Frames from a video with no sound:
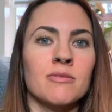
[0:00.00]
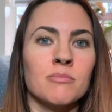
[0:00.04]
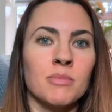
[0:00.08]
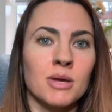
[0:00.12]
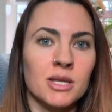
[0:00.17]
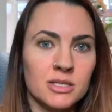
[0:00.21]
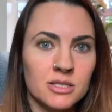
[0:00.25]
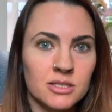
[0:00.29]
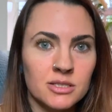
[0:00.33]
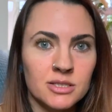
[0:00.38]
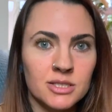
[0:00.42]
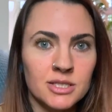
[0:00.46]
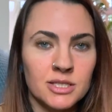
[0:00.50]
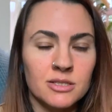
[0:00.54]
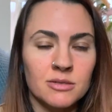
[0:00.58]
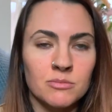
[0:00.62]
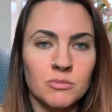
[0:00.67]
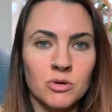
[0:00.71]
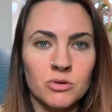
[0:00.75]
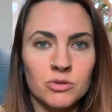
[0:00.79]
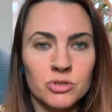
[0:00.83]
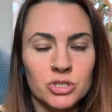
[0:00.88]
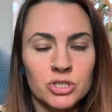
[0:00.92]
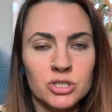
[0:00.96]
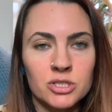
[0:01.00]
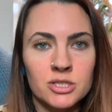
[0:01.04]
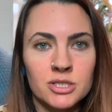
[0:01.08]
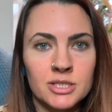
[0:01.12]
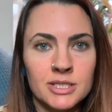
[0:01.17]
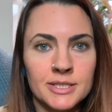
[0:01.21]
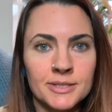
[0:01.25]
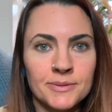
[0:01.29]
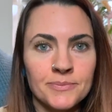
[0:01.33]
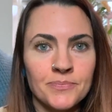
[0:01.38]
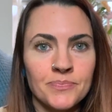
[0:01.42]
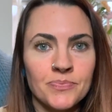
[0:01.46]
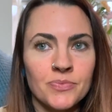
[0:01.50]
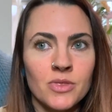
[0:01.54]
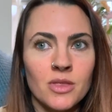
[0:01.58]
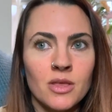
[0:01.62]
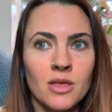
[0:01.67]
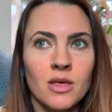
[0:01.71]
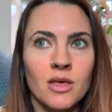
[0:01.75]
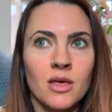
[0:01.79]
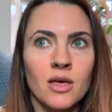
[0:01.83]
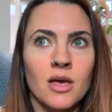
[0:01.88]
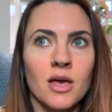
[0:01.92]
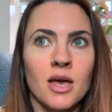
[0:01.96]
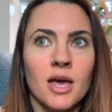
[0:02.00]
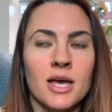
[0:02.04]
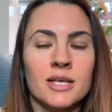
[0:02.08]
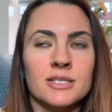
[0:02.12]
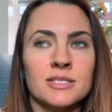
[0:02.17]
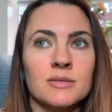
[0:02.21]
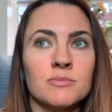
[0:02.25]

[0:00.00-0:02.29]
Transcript: mentally and emotionally. And